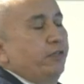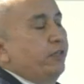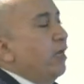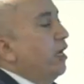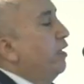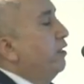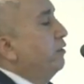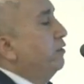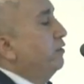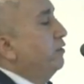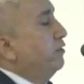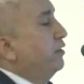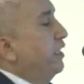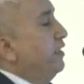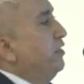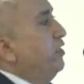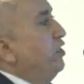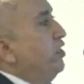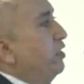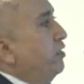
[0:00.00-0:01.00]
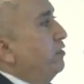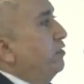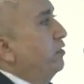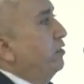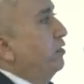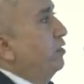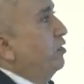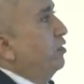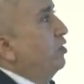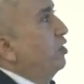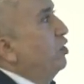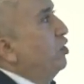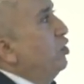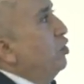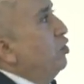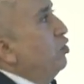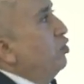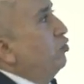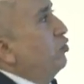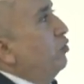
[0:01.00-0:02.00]
than 10 years.
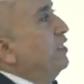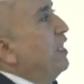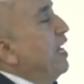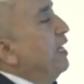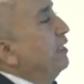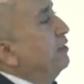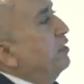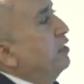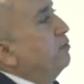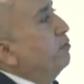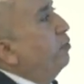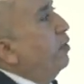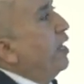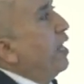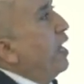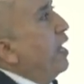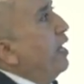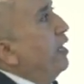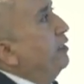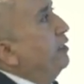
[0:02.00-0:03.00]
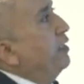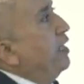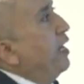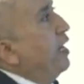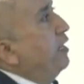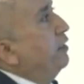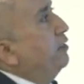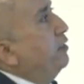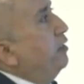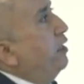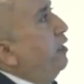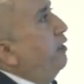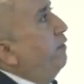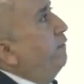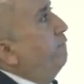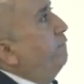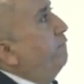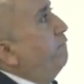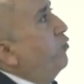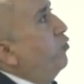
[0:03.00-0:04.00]
So that's implied that uh,
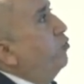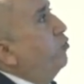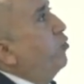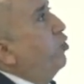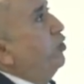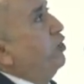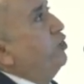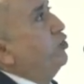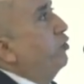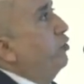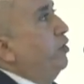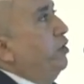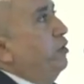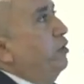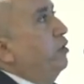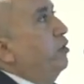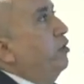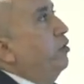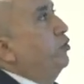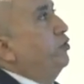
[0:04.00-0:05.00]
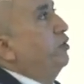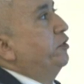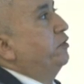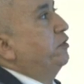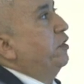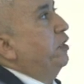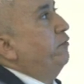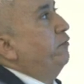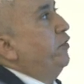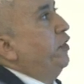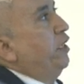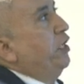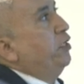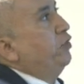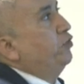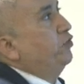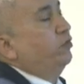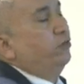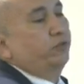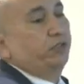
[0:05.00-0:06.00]
for monitoring ocean
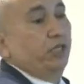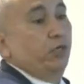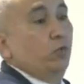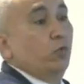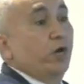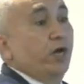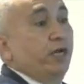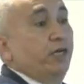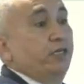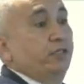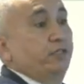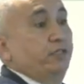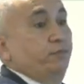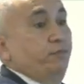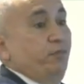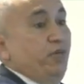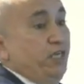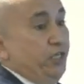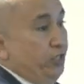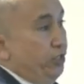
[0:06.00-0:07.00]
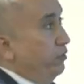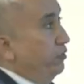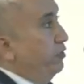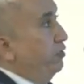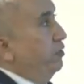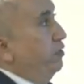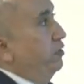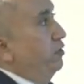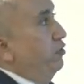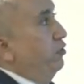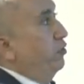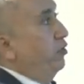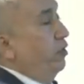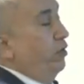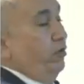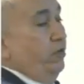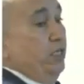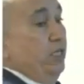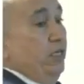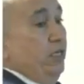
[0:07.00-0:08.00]
acidification requires patience, you
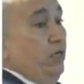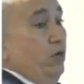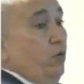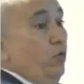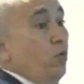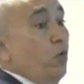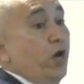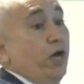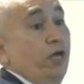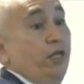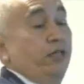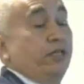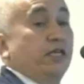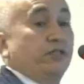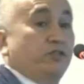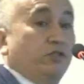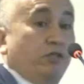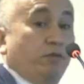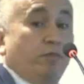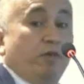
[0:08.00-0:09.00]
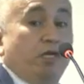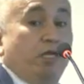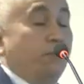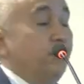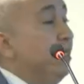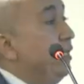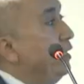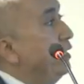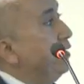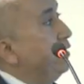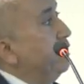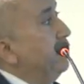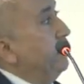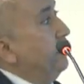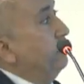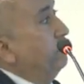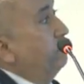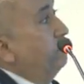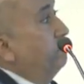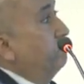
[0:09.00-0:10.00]
know, while natural
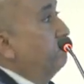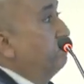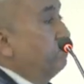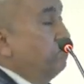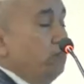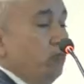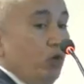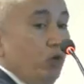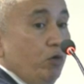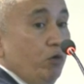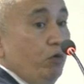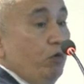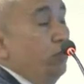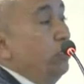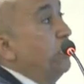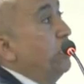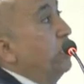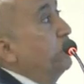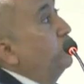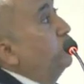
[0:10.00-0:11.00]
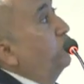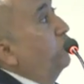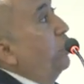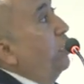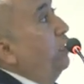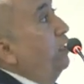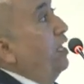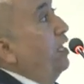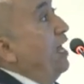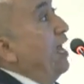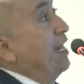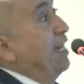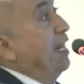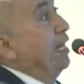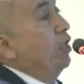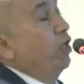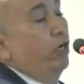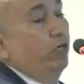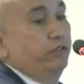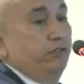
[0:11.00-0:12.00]
variability or natural
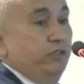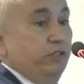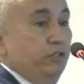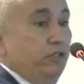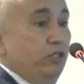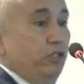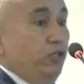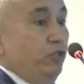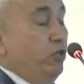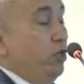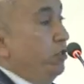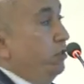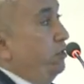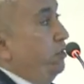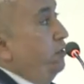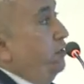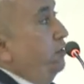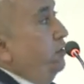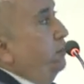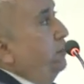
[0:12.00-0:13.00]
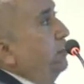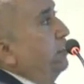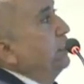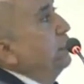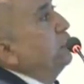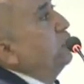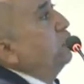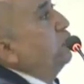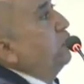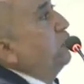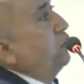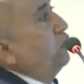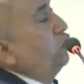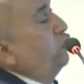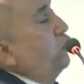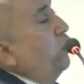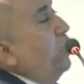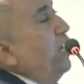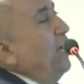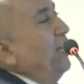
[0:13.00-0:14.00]
analogs not.
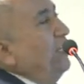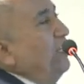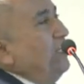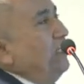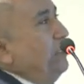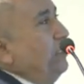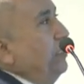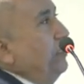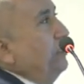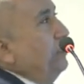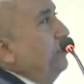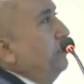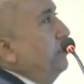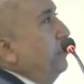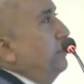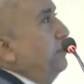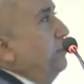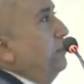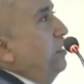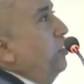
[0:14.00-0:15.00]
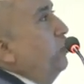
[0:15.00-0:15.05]
So uh, in, in, this sense,